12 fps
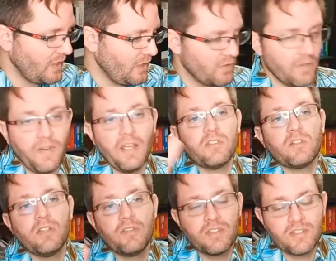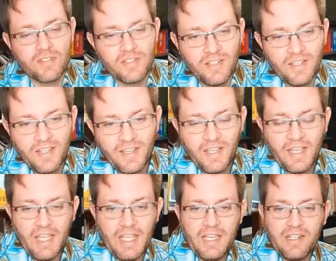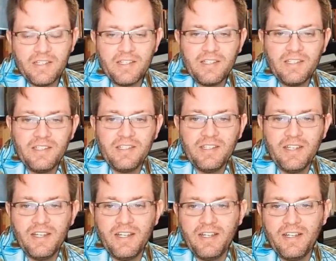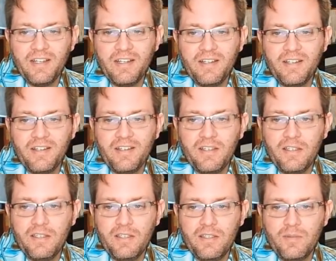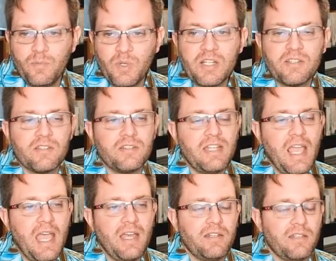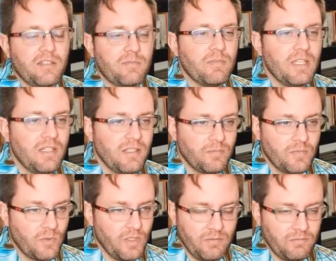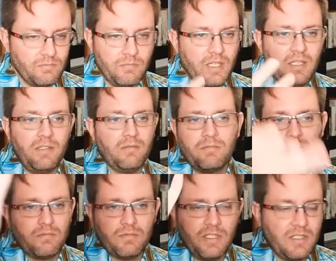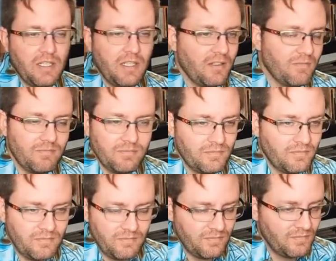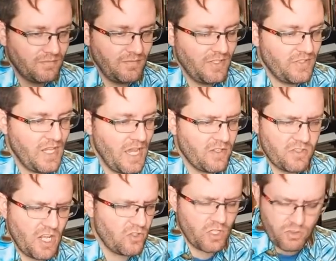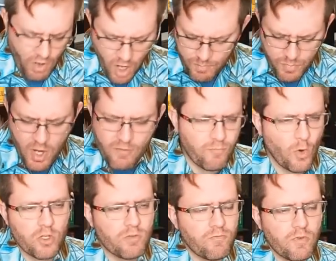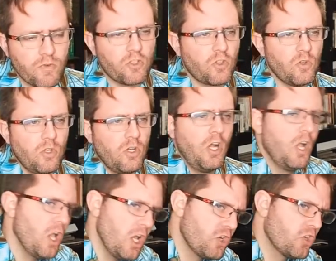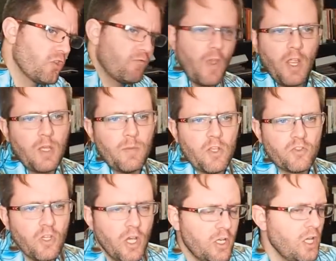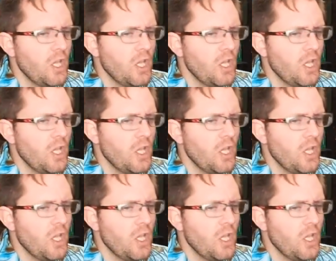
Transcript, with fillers: So he files a grievance, and he uh, uh, brings his dad to this meeting between me, the dean, his dad. His dad's like, I pay a fortune for this school, and you're just failing my son.